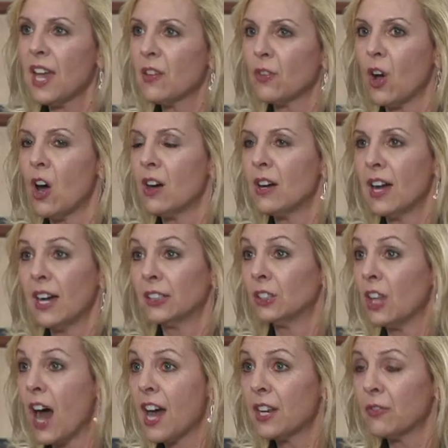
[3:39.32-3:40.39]
We have a
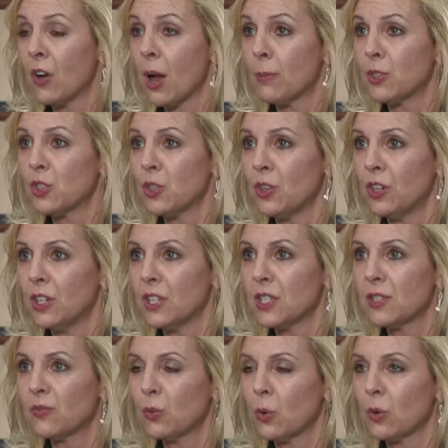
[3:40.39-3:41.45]
lot of
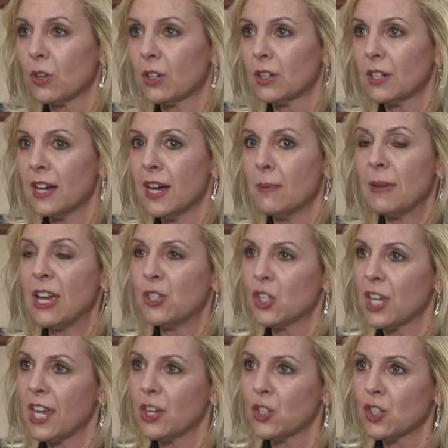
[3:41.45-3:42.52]
opportunities for
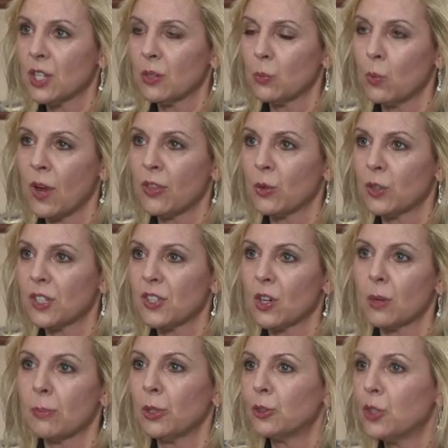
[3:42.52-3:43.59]
education, whether it's
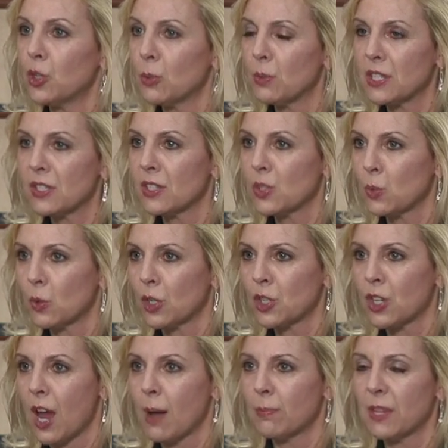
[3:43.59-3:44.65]
our Building Your Business
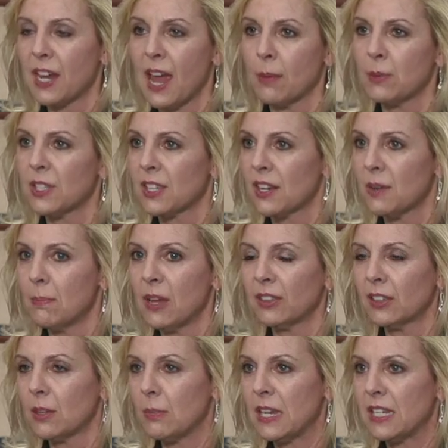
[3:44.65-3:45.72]
workshop that happens on a
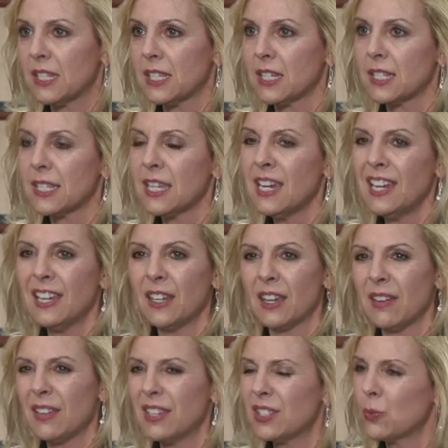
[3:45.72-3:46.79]
monthly basis.
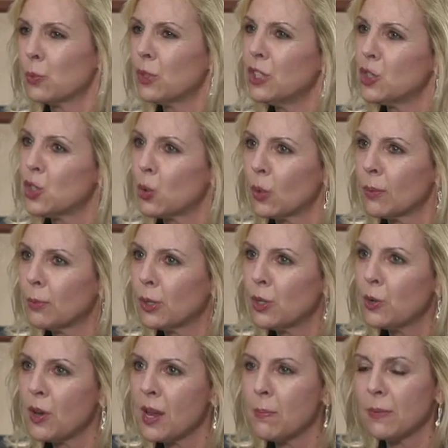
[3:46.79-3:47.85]
It's a really short
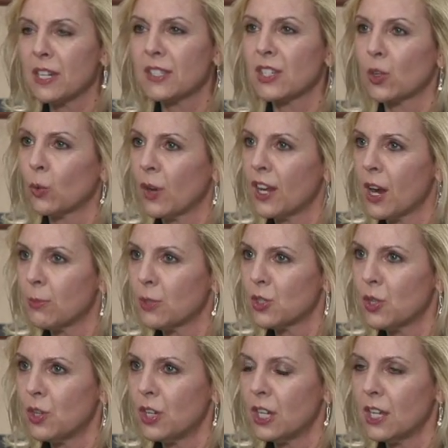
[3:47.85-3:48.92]
program, but it's a great
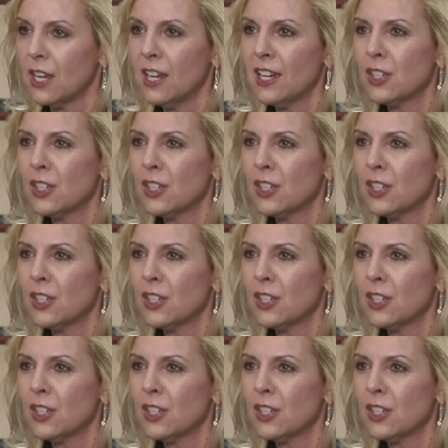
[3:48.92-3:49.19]
opportunity